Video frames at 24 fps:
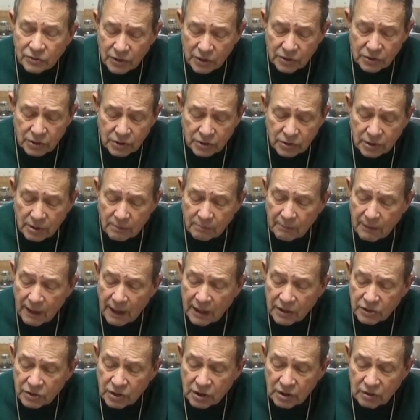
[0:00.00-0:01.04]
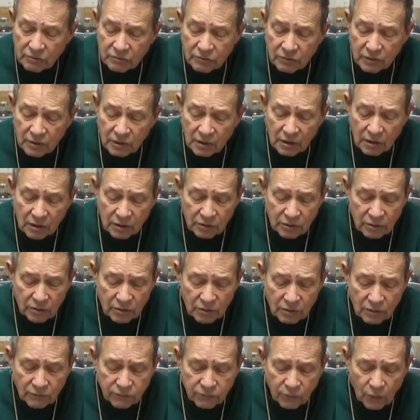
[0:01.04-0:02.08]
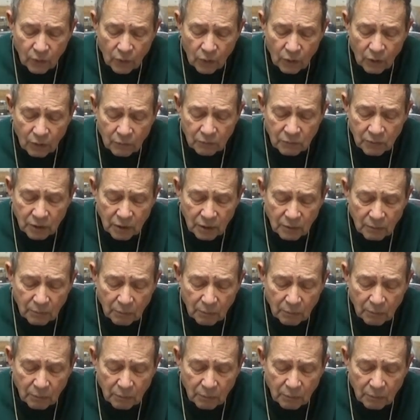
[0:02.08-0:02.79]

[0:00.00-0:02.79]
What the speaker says: This is a massive, uniform,